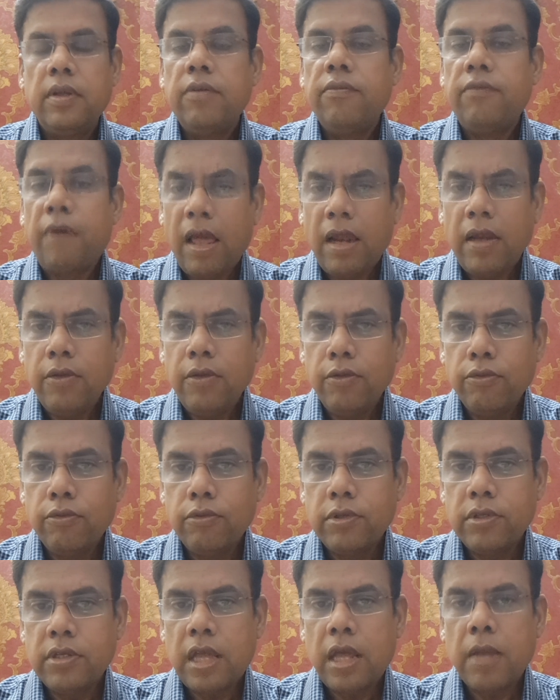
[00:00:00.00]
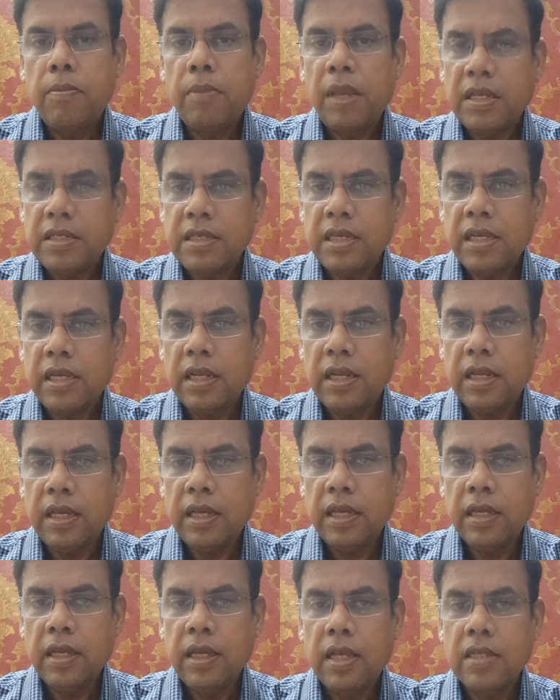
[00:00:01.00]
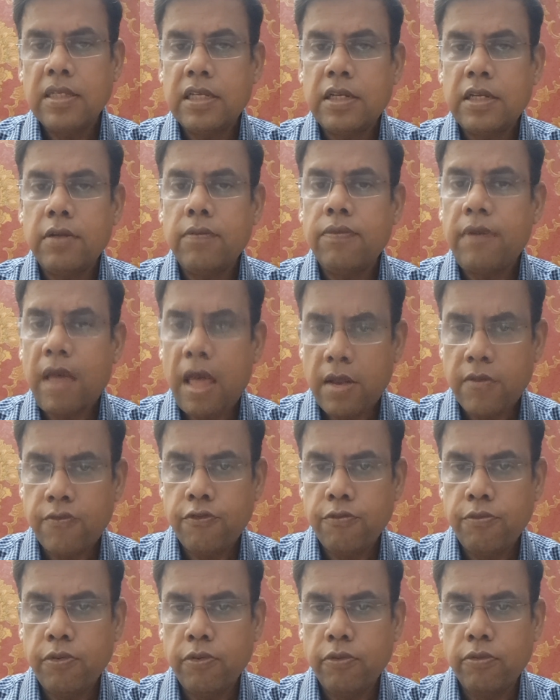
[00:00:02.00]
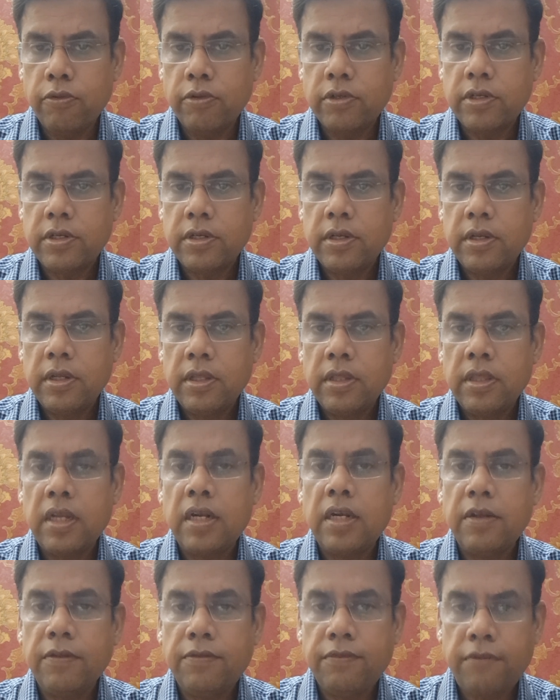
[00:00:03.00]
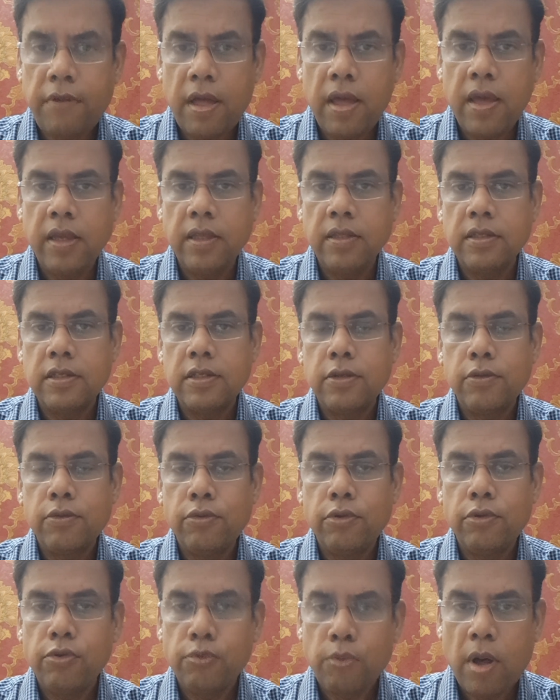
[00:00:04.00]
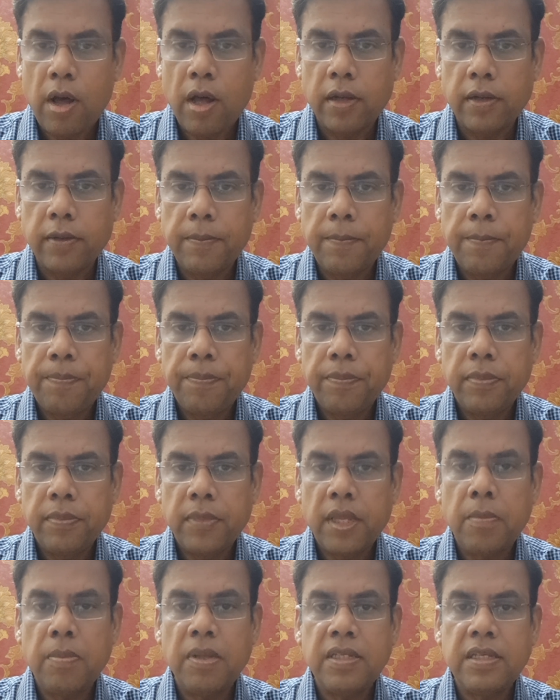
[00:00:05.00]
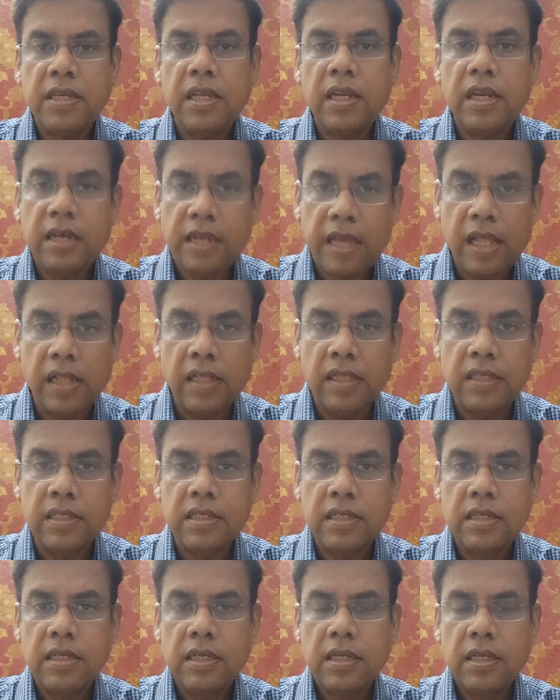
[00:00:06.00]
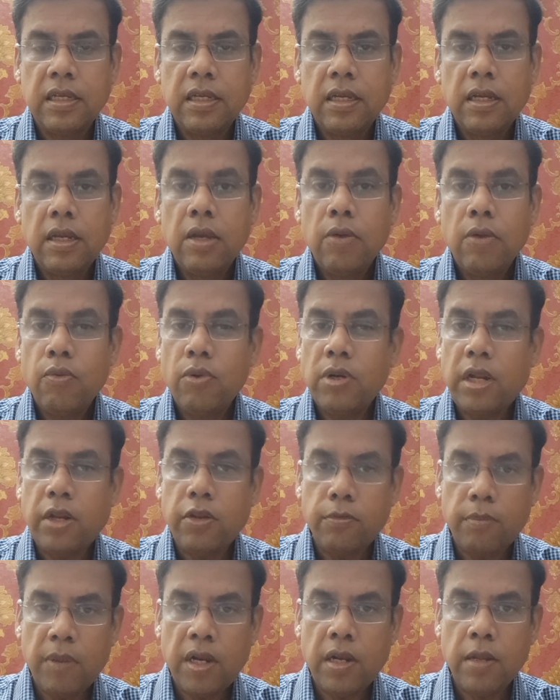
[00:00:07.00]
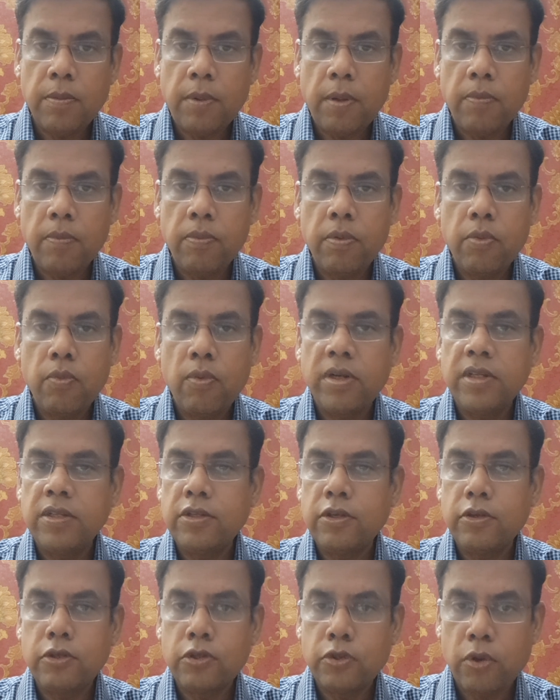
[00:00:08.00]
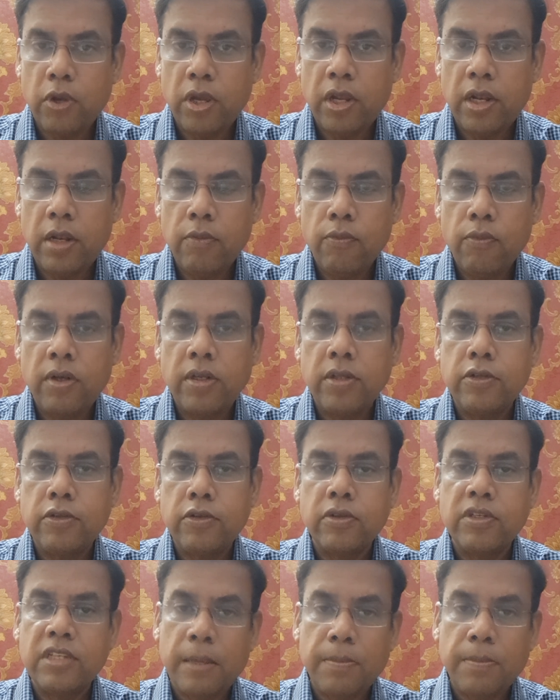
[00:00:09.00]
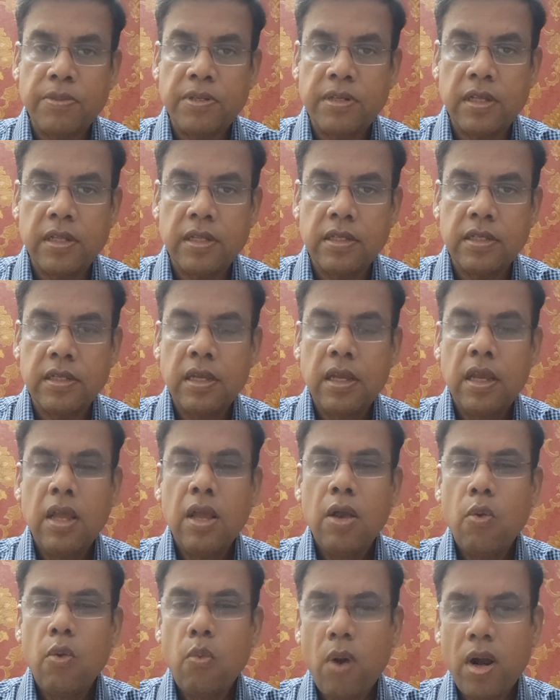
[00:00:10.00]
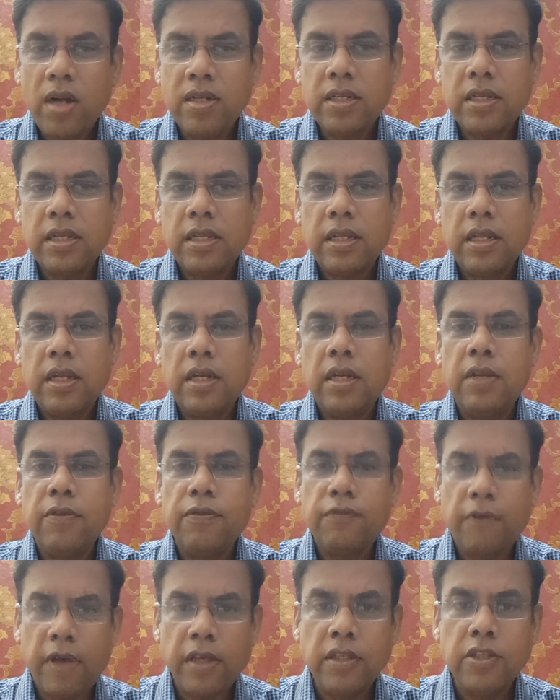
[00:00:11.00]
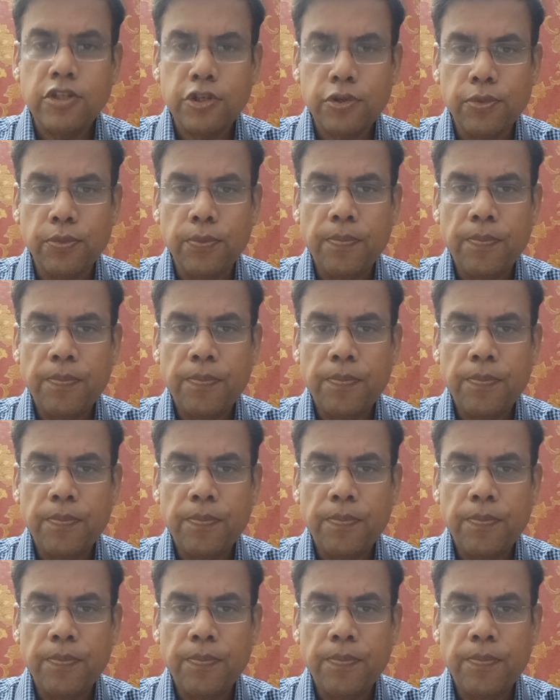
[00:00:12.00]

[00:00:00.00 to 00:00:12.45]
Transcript: Values are basically a set of attributes that defines who you are. That basically tells what are you made up of, what is your soil, what is your substance, what defines you